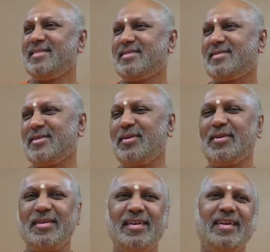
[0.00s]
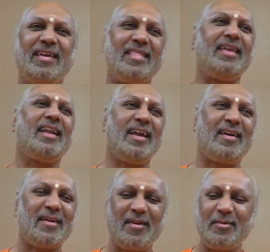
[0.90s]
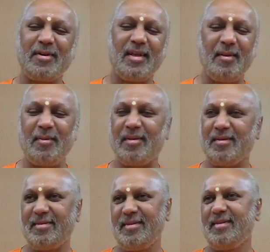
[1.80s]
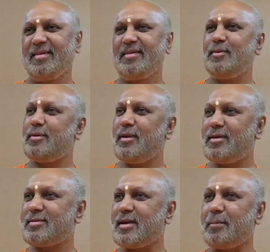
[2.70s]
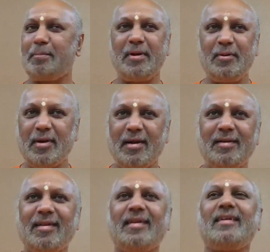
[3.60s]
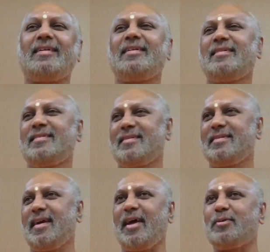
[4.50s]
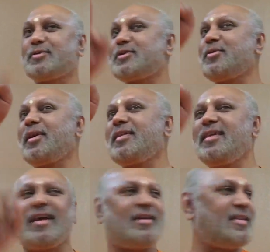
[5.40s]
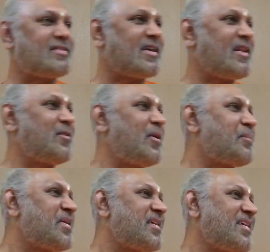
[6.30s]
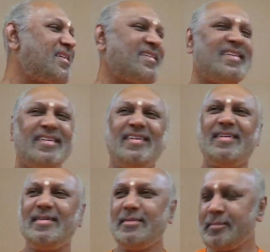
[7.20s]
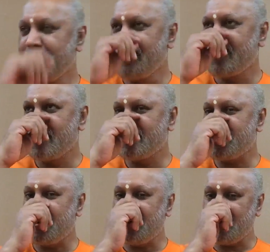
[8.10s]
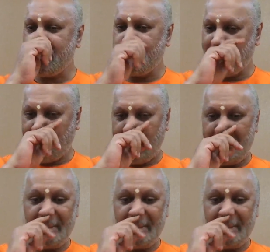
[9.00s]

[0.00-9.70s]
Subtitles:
So then later on he would tell me, you are like serpent you are entering in. I could see only there and then suddenly you appear here. So